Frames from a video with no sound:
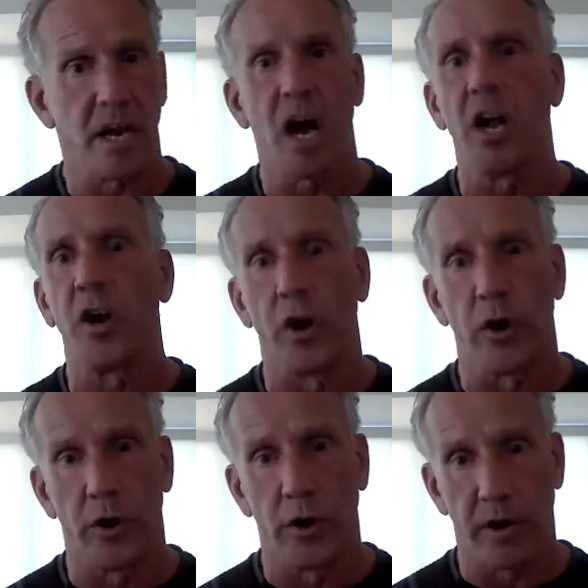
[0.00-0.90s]

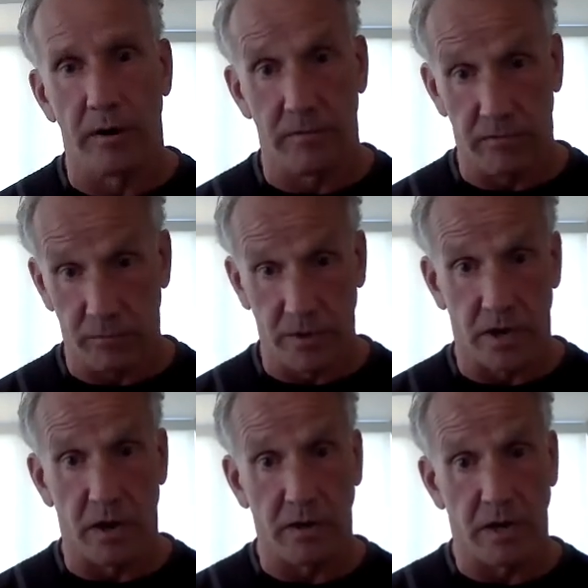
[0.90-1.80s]
unheard of with
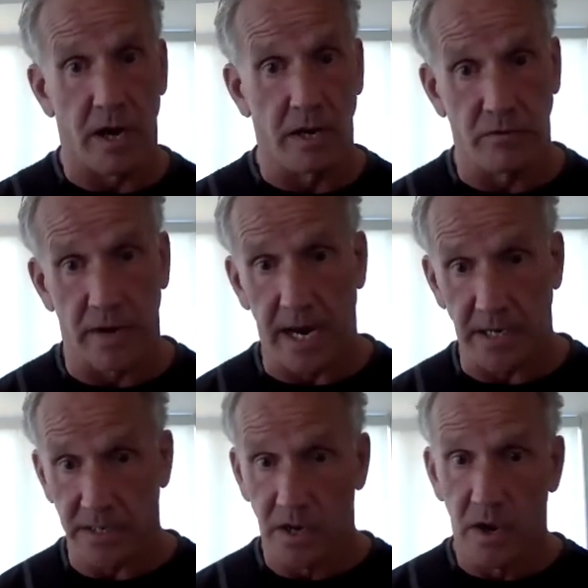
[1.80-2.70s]
all the
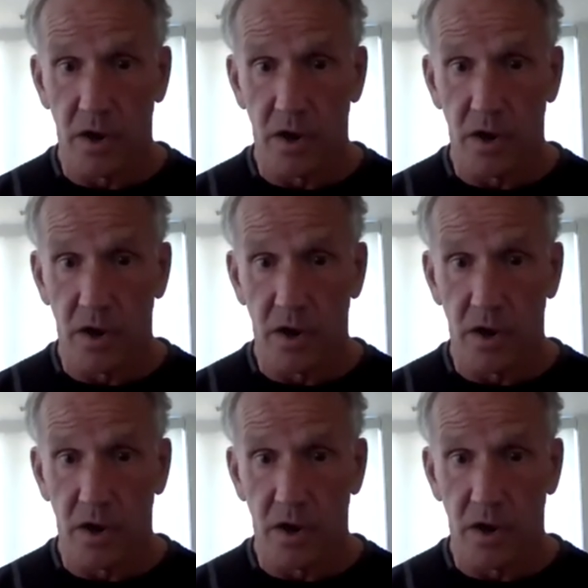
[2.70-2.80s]
contracts.